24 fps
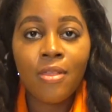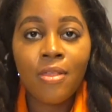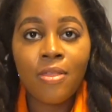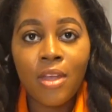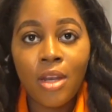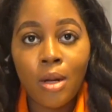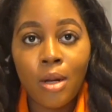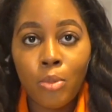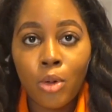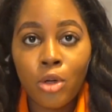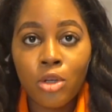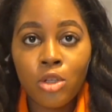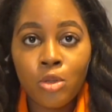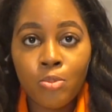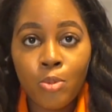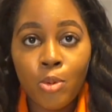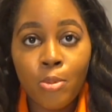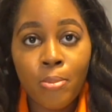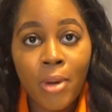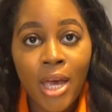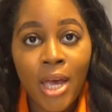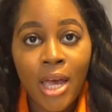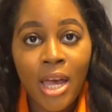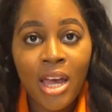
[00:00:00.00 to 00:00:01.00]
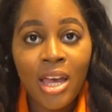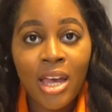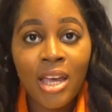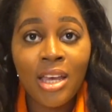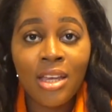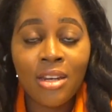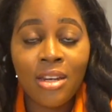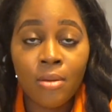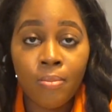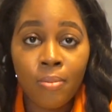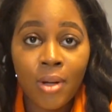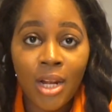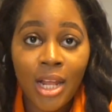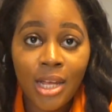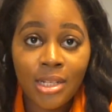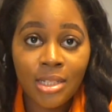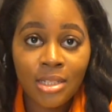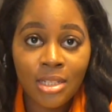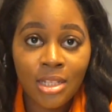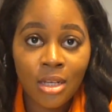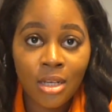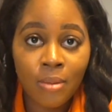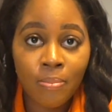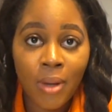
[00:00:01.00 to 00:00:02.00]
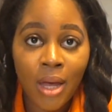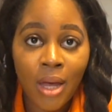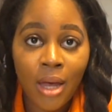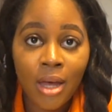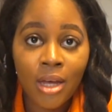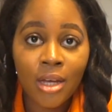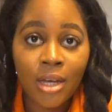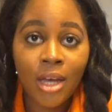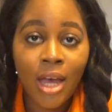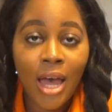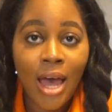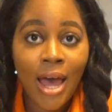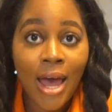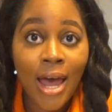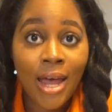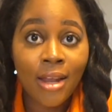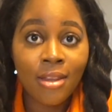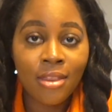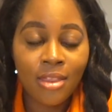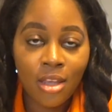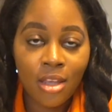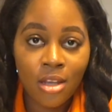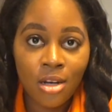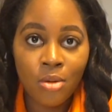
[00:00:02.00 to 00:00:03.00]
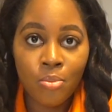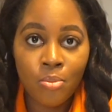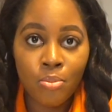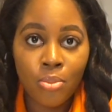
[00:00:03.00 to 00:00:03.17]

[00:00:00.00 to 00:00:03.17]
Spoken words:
then I'm going to put my hair in a plastic bag and then a